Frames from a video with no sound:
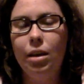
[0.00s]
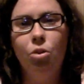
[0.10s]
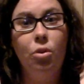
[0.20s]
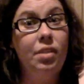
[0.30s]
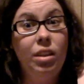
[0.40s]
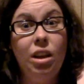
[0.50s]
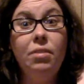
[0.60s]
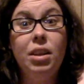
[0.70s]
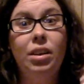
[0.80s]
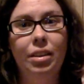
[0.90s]
of course, I'd
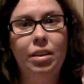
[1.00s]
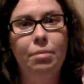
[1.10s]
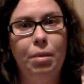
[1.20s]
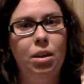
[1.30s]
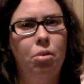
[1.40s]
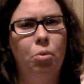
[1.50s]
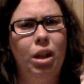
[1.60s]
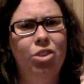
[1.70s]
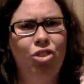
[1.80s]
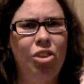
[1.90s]
love the idea of being in a
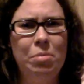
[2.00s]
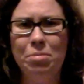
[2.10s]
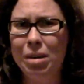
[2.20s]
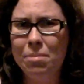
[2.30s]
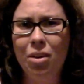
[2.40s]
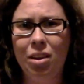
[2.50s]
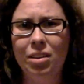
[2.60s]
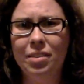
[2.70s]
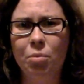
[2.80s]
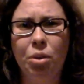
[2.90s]
relationship and being married
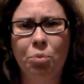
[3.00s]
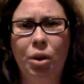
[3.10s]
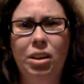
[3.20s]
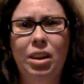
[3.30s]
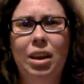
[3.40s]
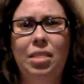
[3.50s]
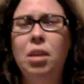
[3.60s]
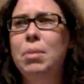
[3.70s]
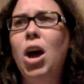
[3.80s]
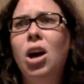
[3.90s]
to someone one day.
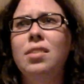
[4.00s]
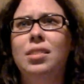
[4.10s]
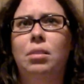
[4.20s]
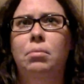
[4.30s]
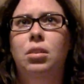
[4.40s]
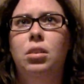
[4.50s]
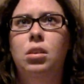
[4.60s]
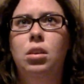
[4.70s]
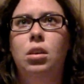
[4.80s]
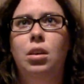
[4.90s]
That'd be awesome.
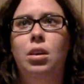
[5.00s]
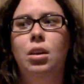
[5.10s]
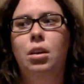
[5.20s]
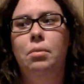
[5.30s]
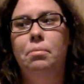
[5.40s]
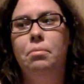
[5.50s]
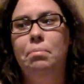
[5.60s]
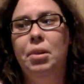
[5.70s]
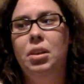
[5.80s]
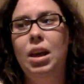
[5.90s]

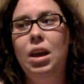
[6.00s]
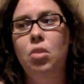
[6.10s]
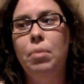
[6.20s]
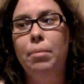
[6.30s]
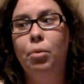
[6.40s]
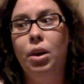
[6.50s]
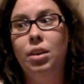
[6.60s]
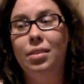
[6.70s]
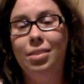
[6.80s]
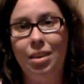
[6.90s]
But now my
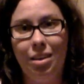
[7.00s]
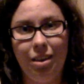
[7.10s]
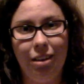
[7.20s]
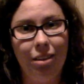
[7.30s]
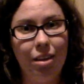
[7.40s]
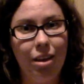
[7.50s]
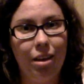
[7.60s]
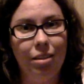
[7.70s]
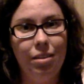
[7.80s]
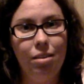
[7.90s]
brain is thinking
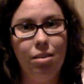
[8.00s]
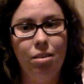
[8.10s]
that